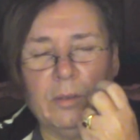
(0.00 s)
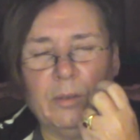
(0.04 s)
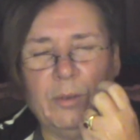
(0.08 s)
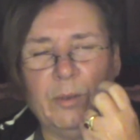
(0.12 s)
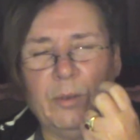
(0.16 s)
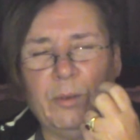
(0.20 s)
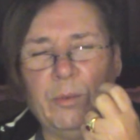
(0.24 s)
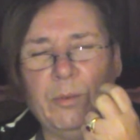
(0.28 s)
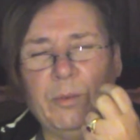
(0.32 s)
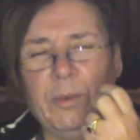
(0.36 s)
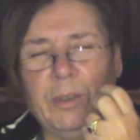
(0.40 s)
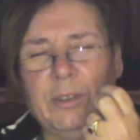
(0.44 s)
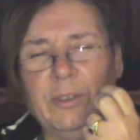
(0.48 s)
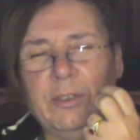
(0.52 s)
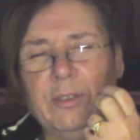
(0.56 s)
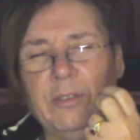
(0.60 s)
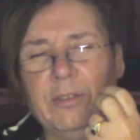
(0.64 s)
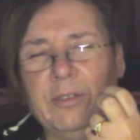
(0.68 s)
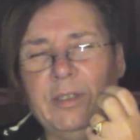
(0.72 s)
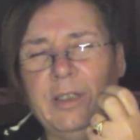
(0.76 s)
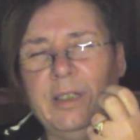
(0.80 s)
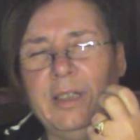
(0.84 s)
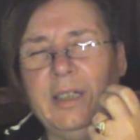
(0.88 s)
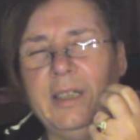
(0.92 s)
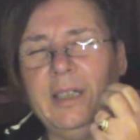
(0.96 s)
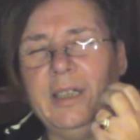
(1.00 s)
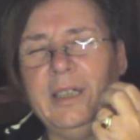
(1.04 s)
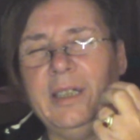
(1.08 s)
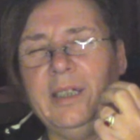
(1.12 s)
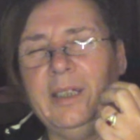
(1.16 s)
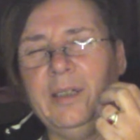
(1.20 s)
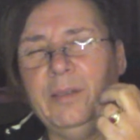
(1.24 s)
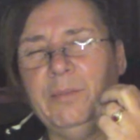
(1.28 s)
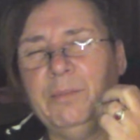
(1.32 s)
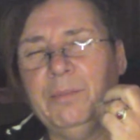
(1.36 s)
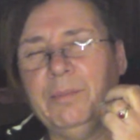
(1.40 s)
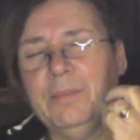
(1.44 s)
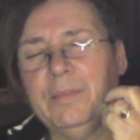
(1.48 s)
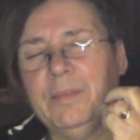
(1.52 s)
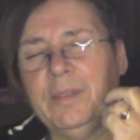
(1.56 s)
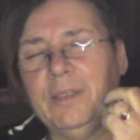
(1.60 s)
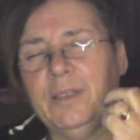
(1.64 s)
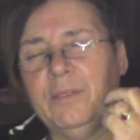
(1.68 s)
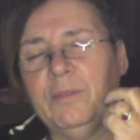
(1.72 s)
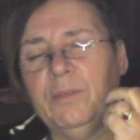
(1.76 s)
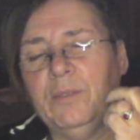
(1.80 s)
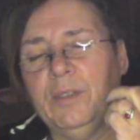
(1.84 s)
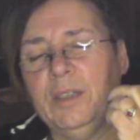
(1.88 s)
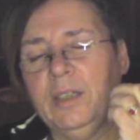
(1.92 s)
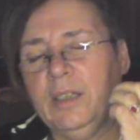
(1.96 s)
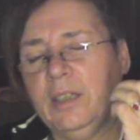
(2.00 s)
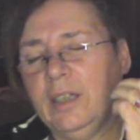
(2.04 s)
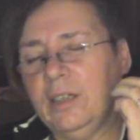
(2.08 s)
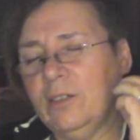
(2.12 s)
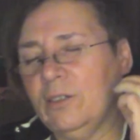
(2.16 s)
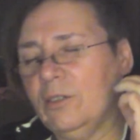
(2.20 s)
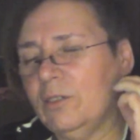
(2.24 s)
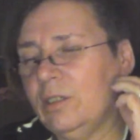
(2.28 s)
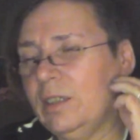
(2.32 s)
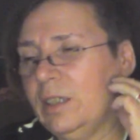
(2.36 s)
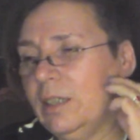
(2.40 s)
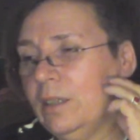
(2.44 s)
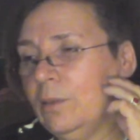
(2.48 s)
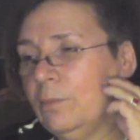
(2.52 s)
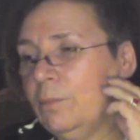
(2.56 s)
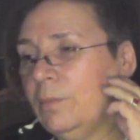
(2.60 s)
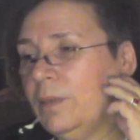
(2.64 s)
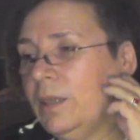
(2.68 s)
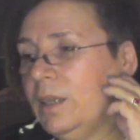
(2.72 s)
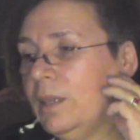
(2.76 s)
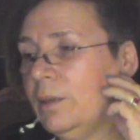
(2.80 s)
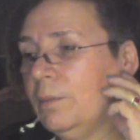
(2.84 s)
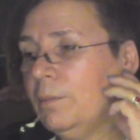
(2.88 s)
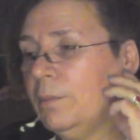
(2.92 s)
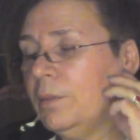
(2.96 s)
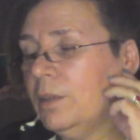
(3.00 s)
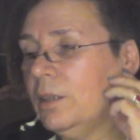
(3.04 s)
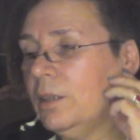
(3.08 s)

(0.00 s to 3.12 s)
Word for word: what's her name? I forget her damn name.